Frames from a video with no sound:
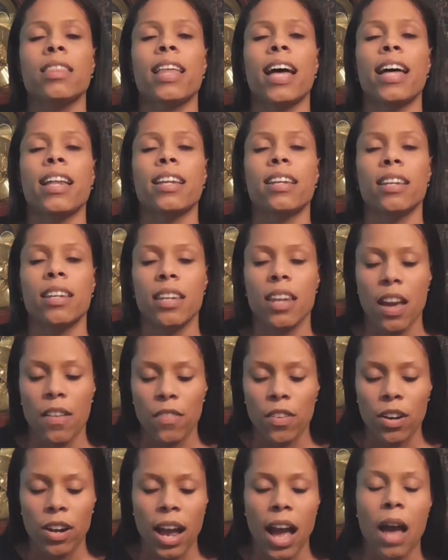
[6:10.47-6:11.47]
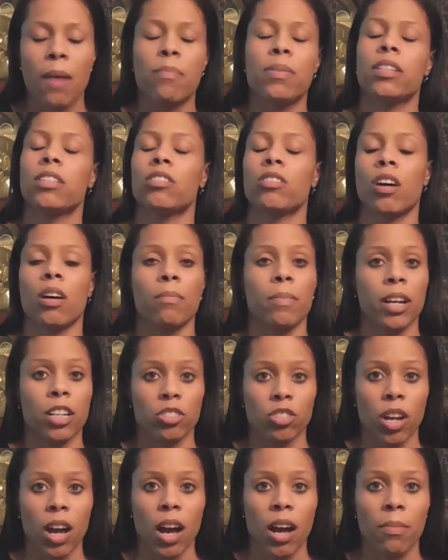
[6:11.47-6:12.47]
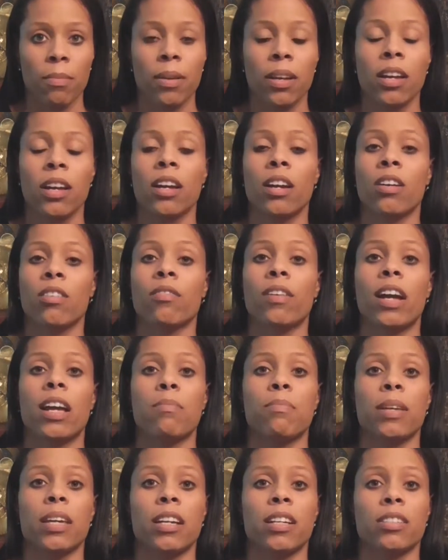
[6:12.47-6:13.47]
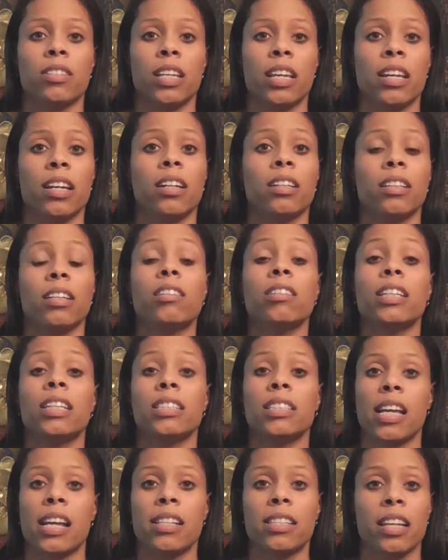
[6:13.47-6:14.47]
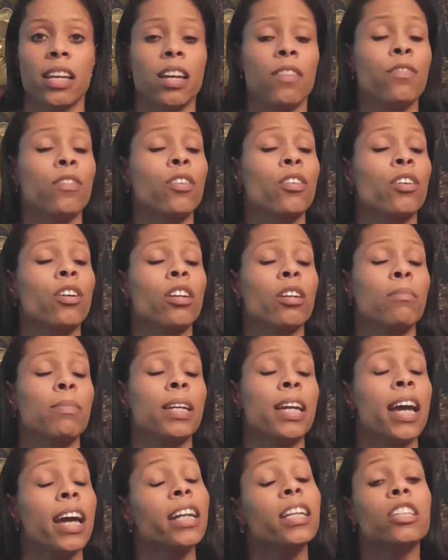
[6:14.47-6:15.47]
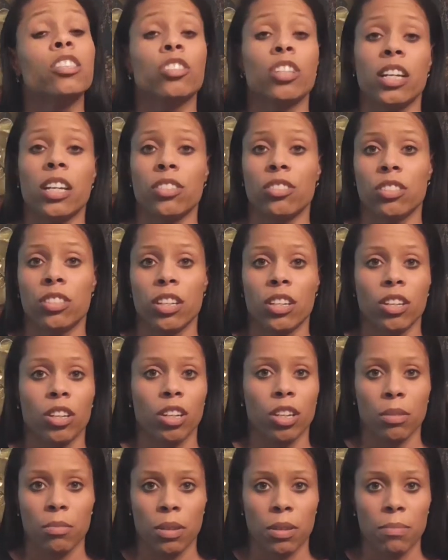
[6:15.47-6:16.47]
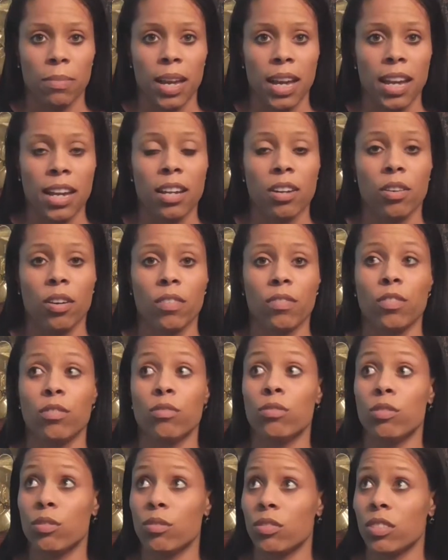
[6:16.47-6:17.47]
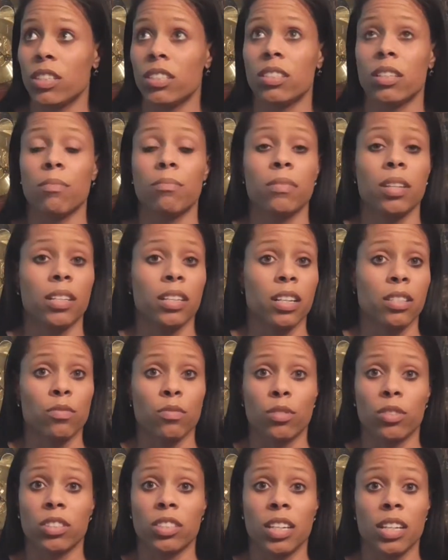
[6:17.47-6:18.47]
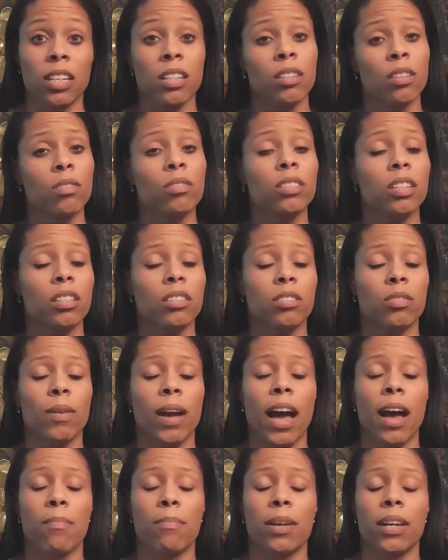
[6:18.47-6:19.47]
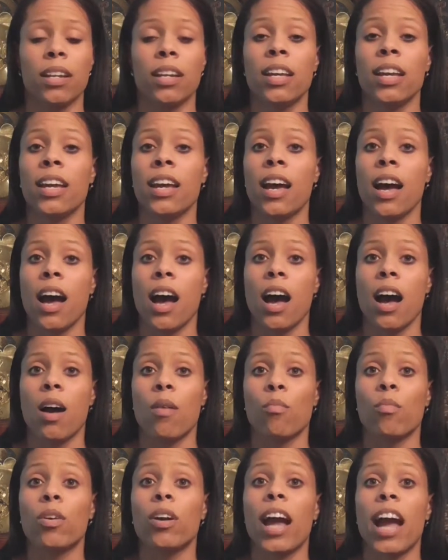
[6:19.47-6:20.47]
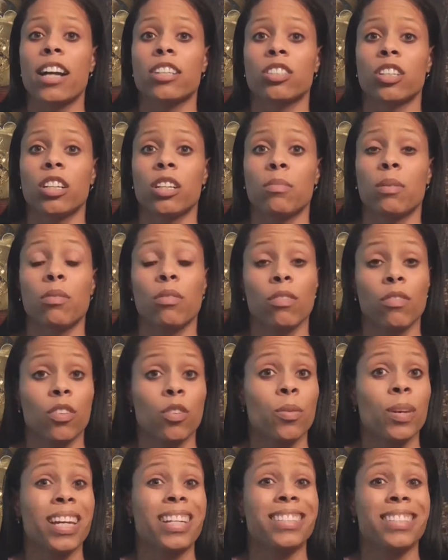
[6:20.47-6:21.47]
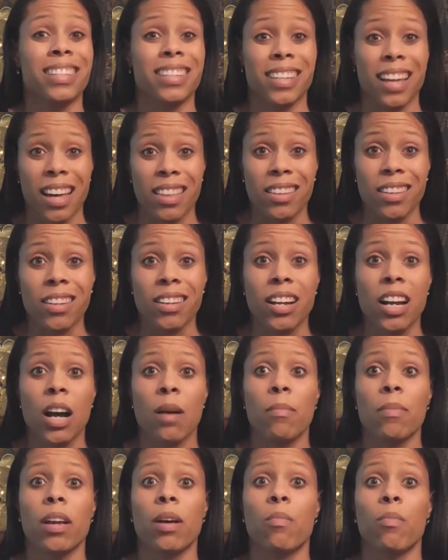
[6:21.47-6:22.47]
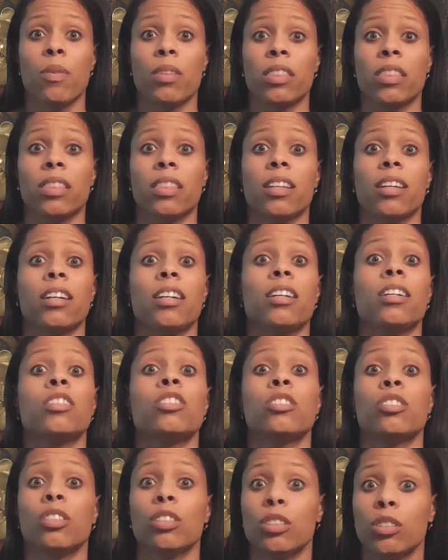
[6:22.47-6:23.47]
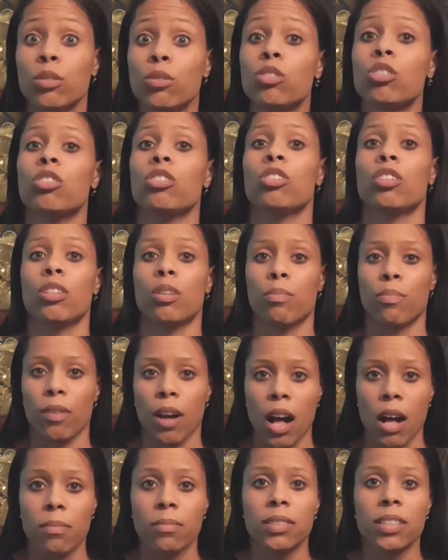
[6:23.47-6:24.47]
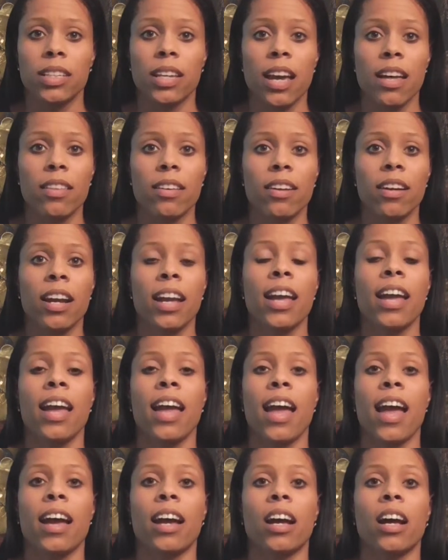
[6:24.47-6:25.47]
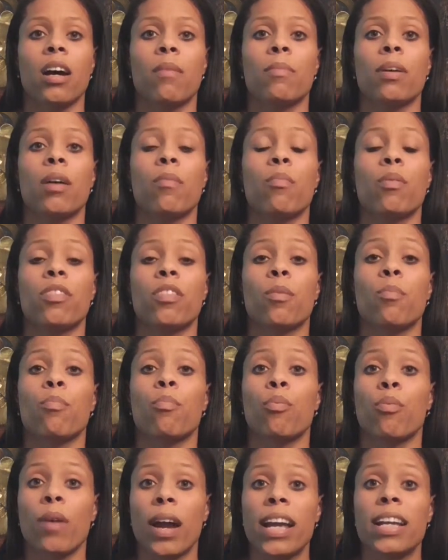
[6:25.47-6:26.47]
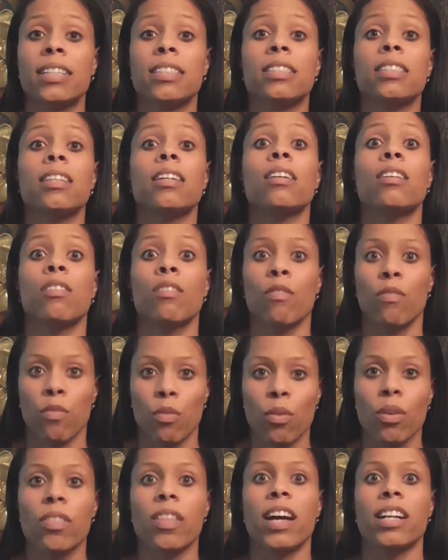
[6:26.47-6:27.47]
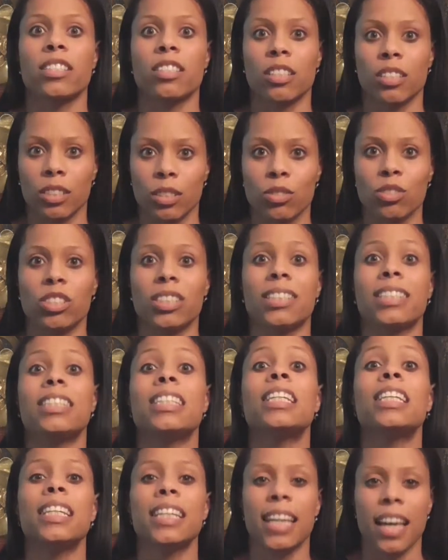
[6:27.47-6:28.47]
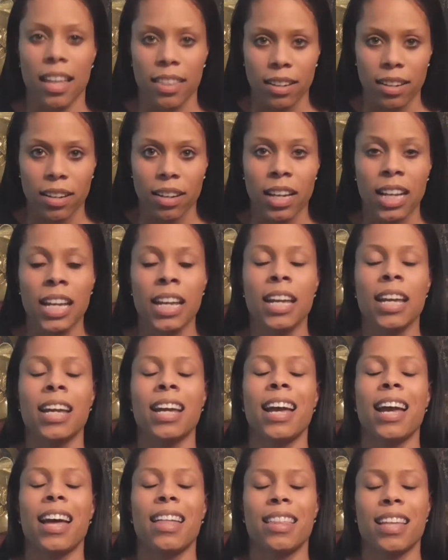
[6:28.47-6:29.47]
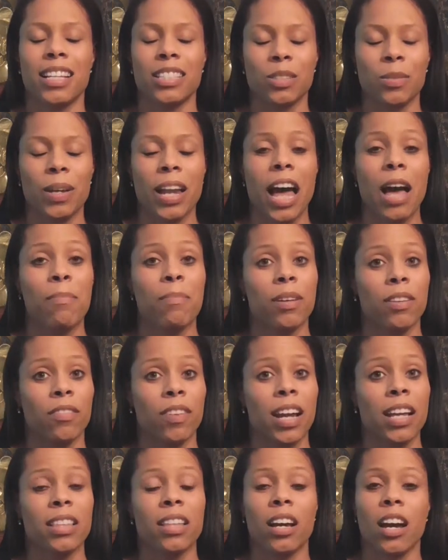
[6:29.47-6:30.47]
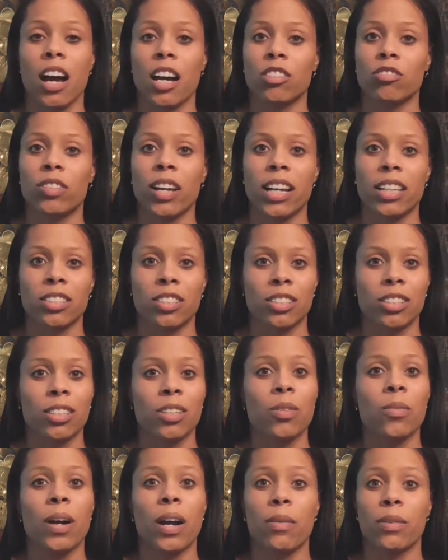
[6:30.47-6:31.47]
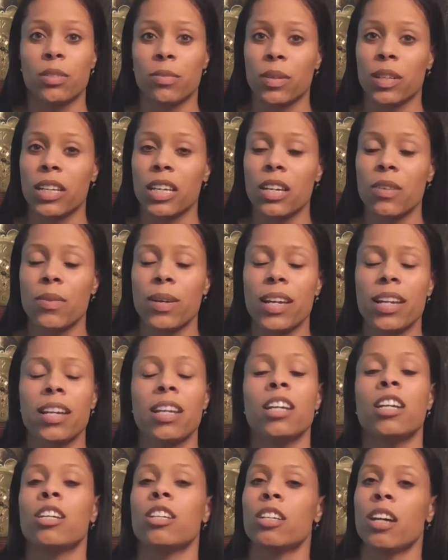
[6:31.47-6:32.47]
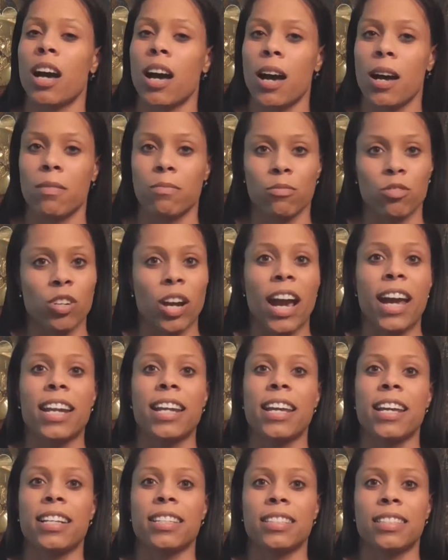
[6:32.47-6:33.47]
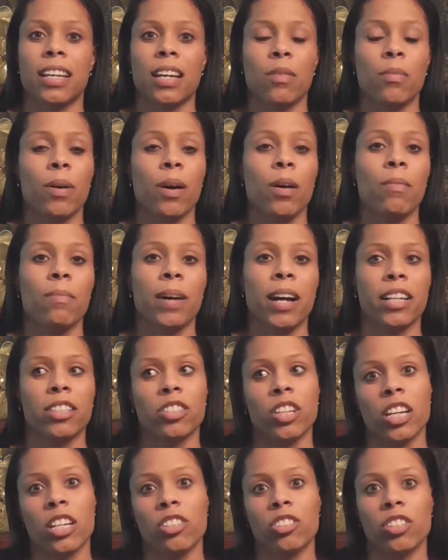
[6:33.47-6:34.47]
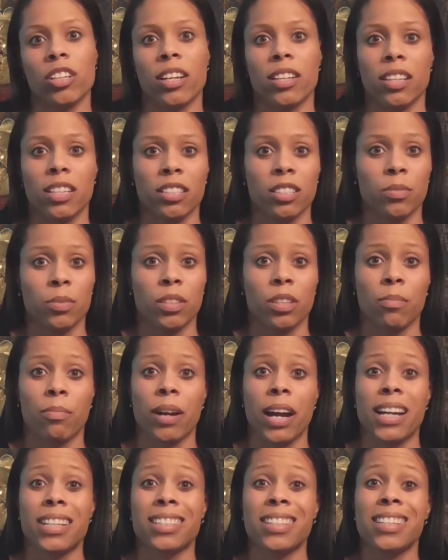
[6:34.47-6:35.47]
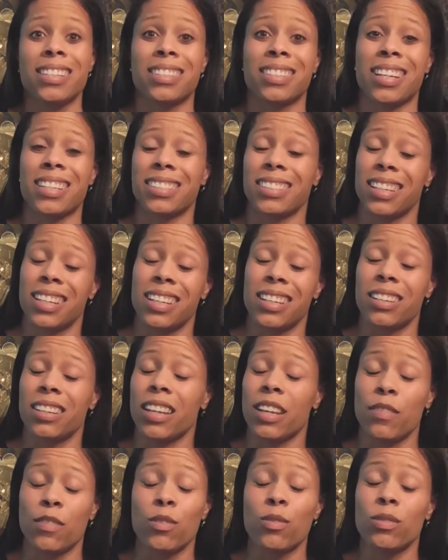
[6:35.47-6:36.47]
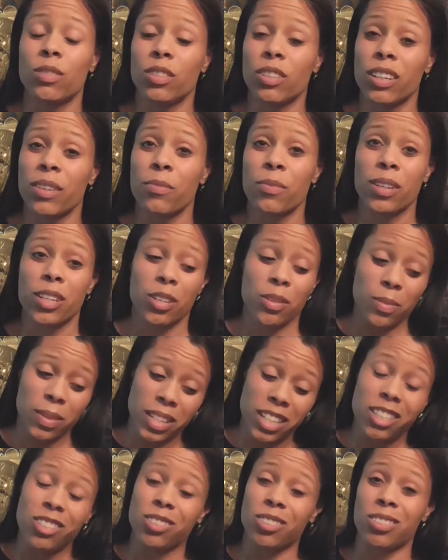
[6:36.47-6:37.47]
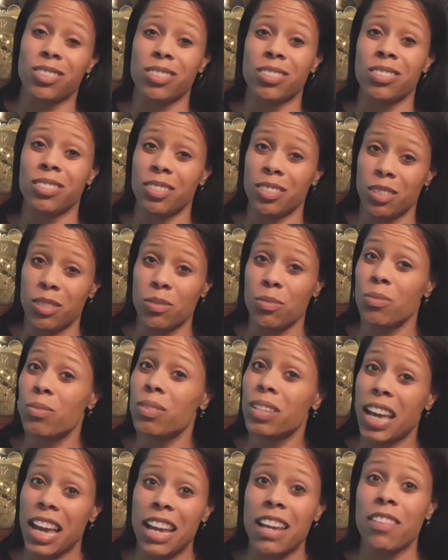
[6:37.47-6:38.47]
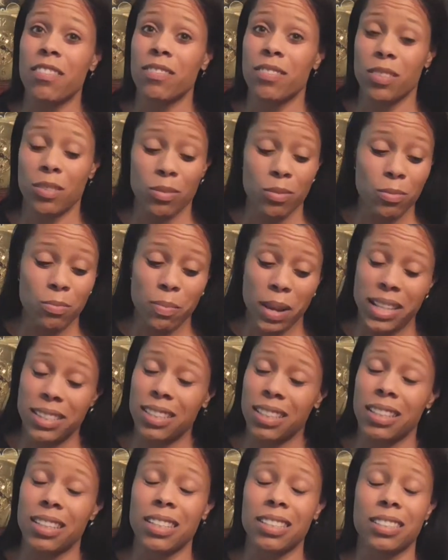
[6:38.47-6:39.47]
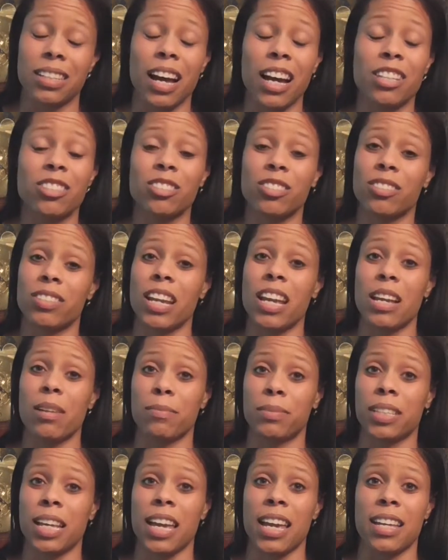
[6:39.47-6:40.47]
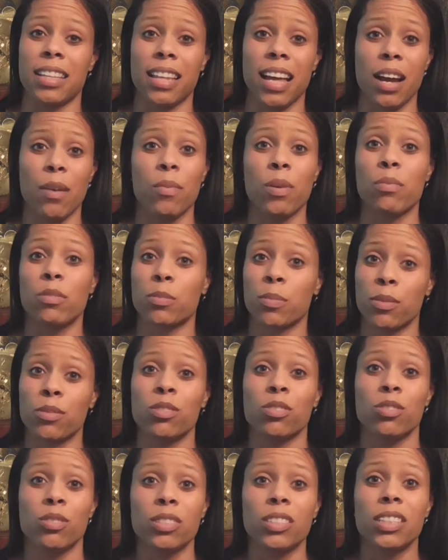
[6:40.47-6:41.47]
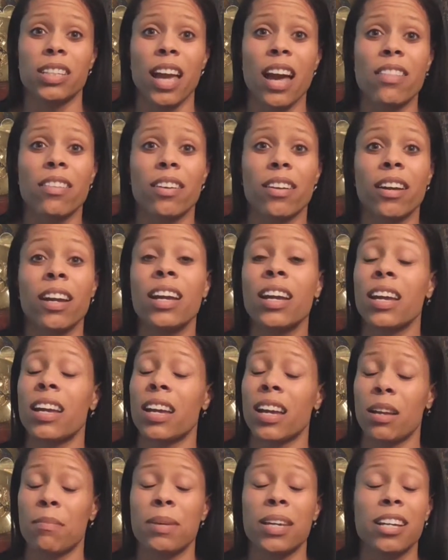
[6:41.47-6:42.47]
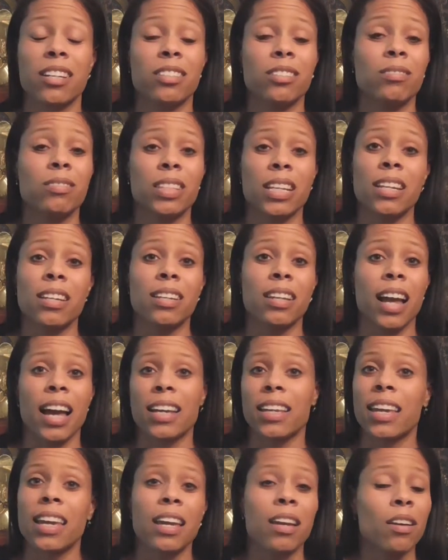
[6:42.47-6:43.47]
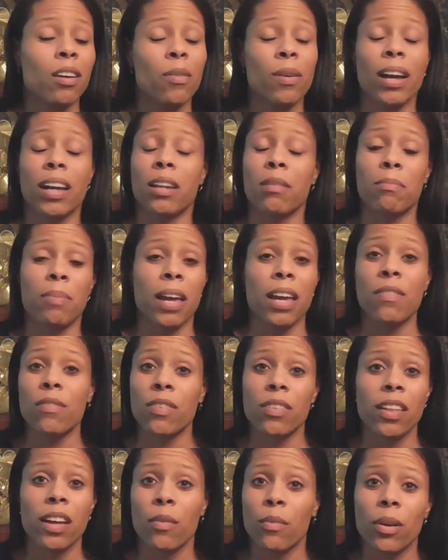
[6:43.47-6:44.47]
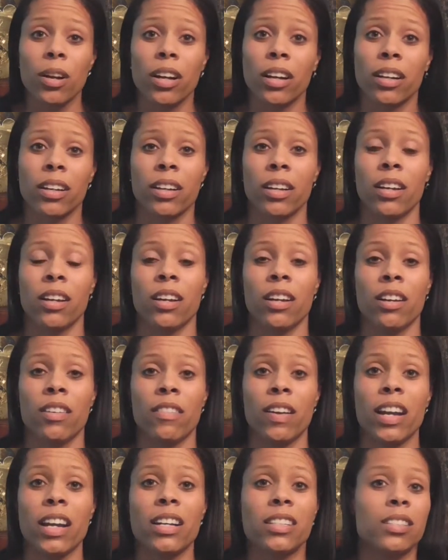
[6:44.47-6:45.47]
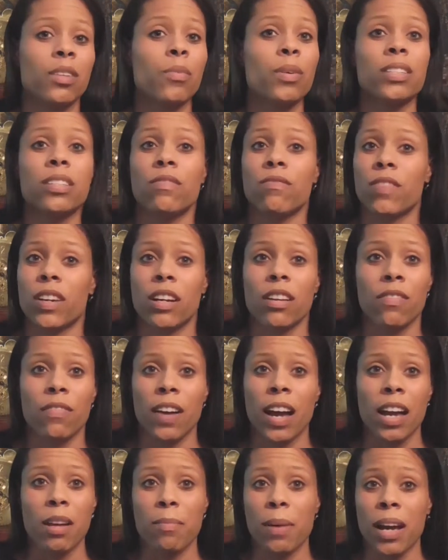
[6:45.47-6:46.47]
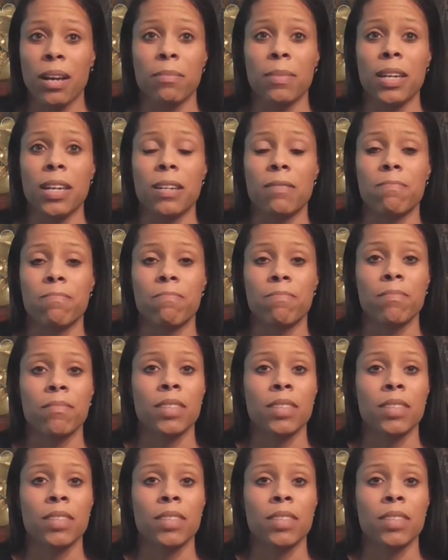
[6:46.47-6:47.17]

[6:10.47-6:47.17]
That never happens on my job, right? Because it clearly states that if there are going to be any changes that are going to be made, or if you do see something that's foreseen, and those things do happen, we're actually going to be reviewing it together, coming up with the solution to the problem together, and coming up with a price for that solution together. And that's what happened, right? The contractor who I was working with tried it and said, well, I changed it and this is what the price is. And I said, if you look where you initialed, you basically signed your name saying that we were supposed to do this together. And because you didn't, I can't go ahead and pay for that work, right? Because it wasn't verified by me.